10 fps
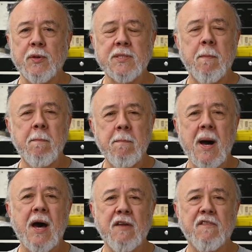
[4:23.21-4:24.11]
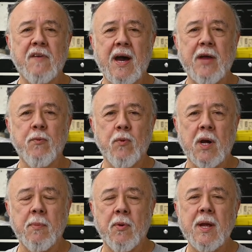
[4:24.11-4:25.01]
It's a modified
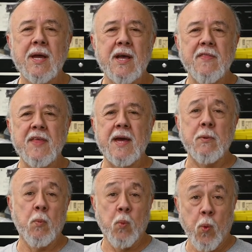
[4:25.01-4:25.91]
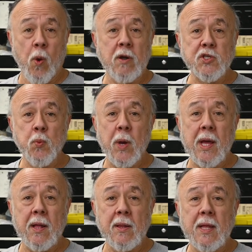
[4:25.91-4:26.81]
rubber that works
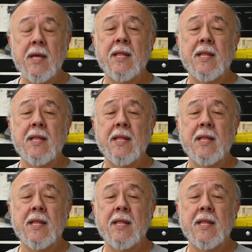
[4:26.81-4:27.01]
well,